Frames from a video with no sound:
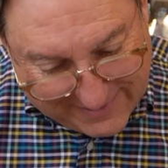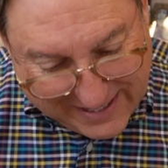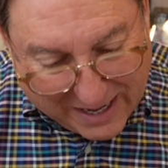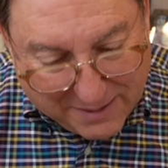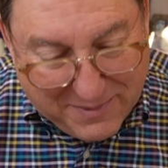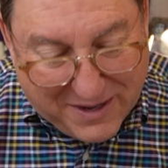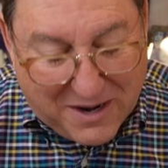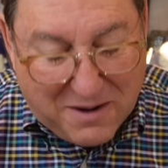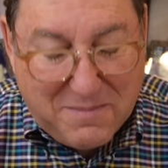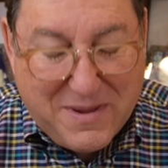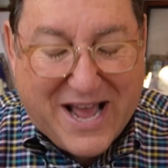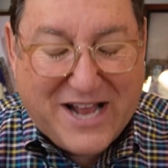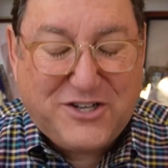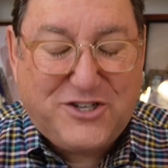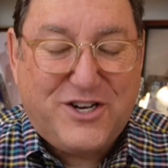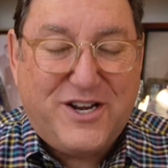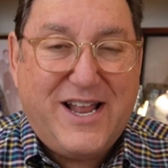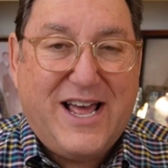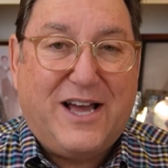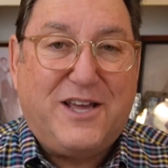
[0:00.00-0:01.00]
I mean,
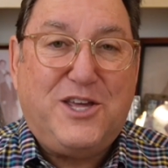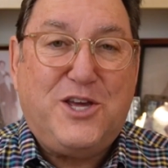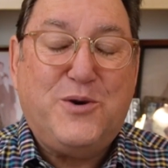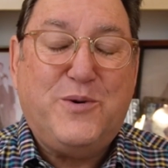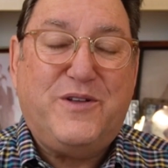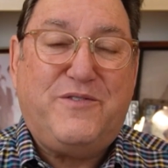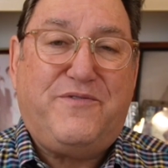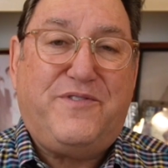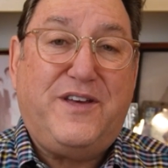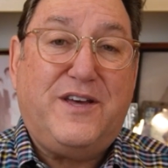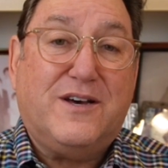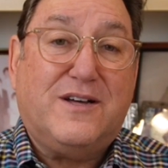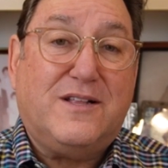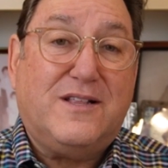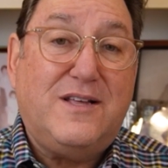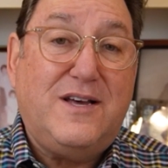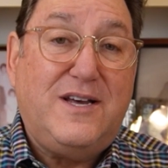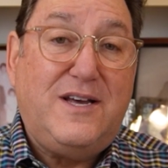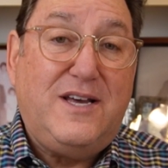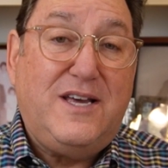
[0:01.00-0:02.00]
imagine how you would
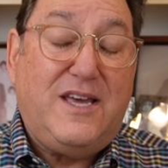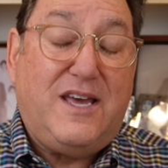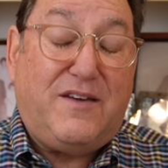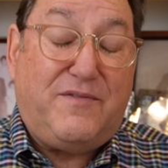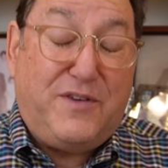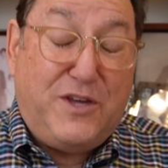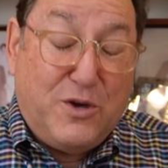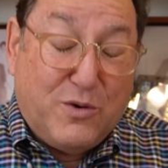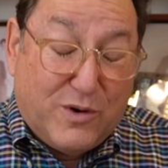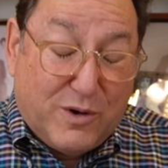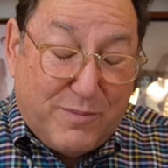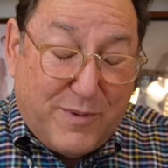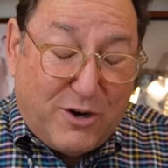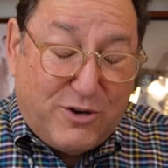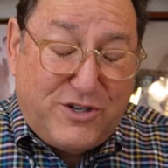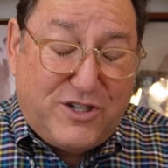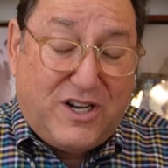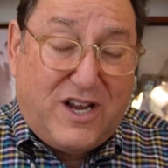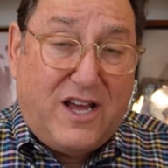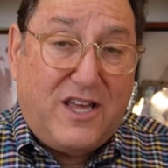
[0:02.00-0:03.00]
feel if you were
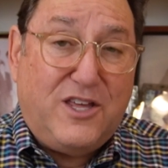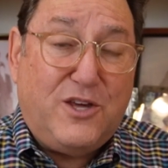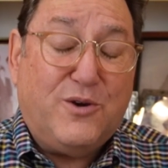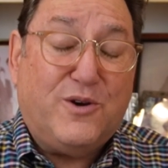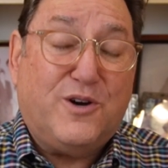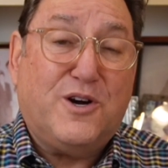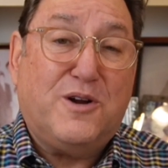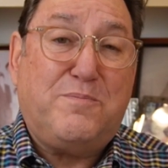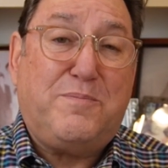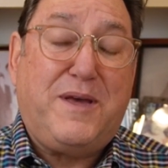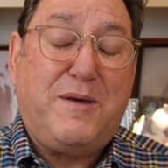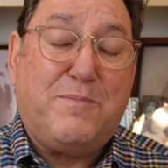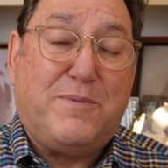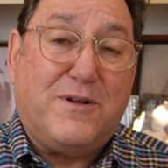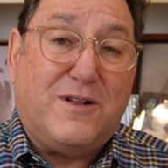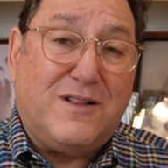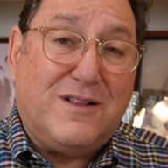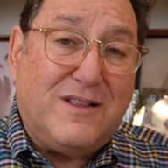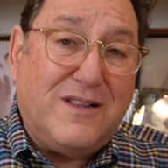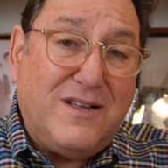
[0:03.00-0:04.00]
Moshe and you heard
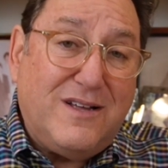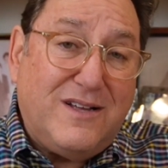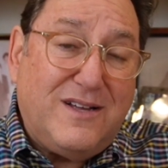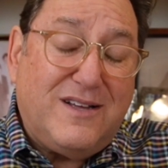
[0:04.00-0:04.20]
people